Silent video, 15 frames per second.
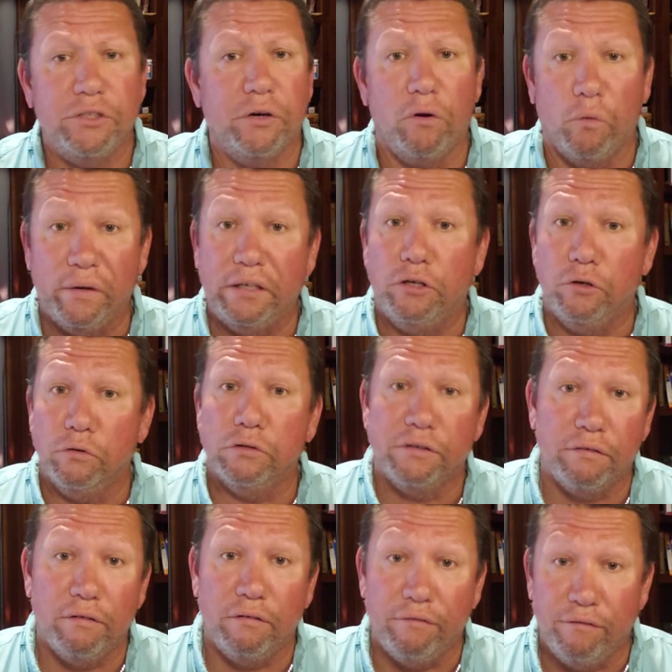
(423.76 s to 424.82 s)
You can only use
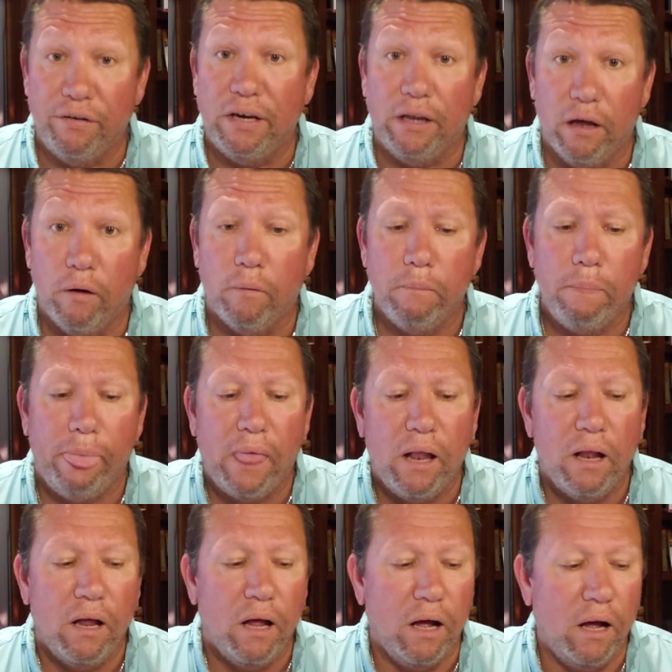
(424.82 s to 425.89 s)
video.
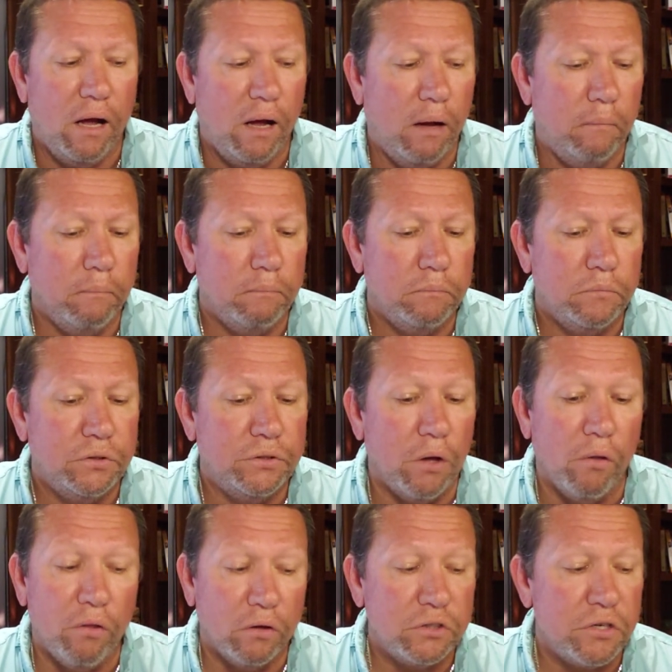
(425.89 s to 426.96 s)

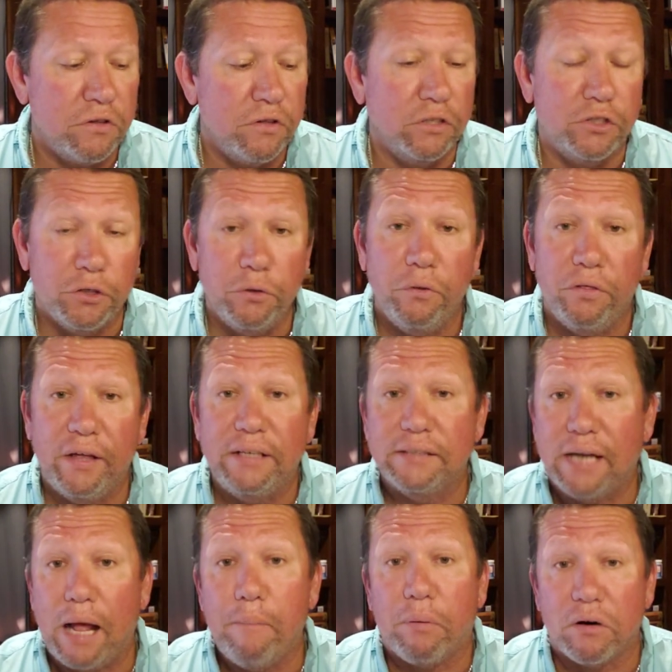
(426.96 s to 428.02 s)
So those are the two things
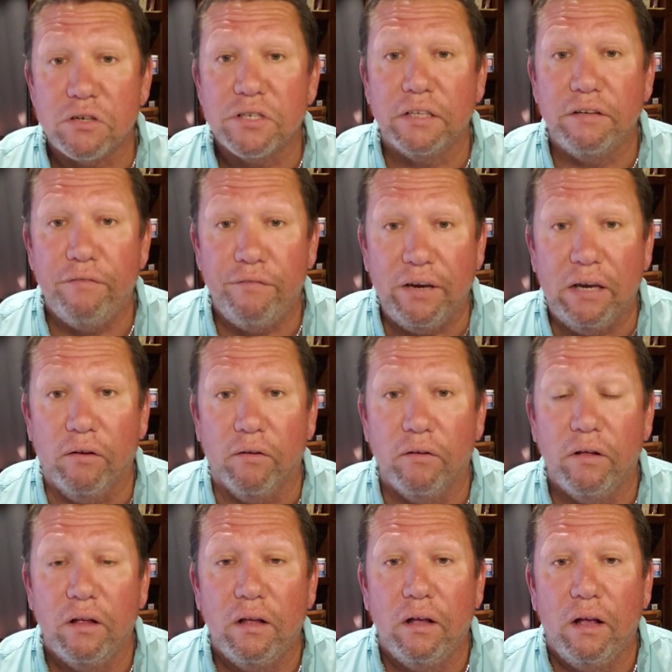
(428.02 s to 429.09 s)
that I personally feel
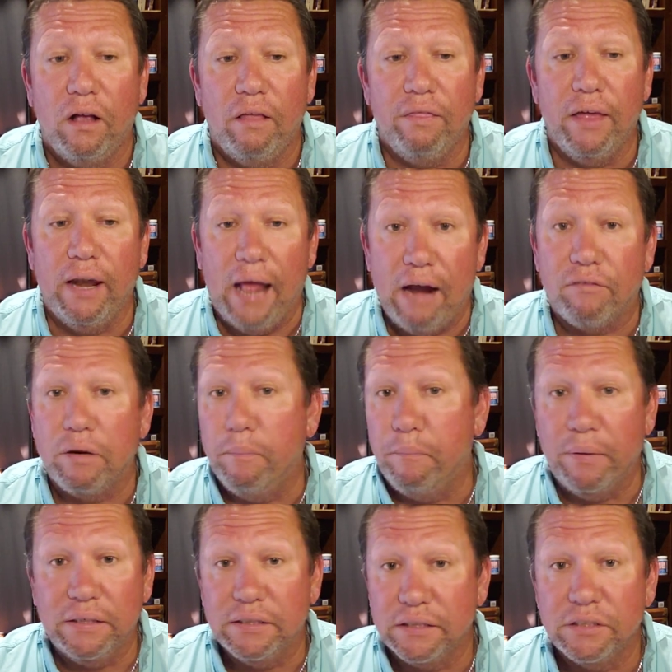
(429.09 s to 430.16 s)
that every
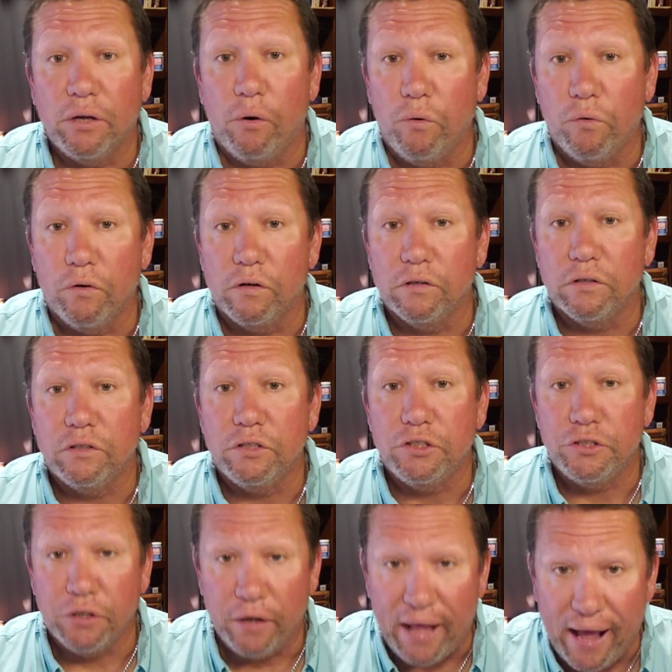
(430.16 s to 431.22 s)
business owner
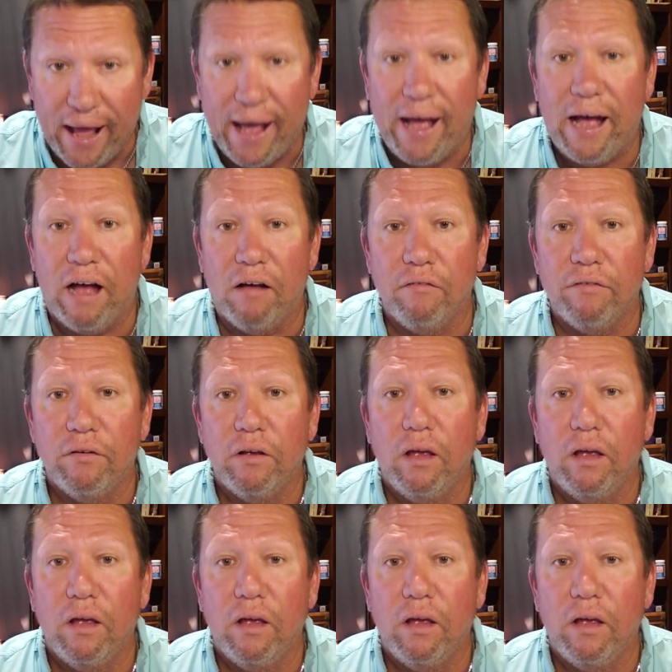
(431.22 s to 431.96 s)
should have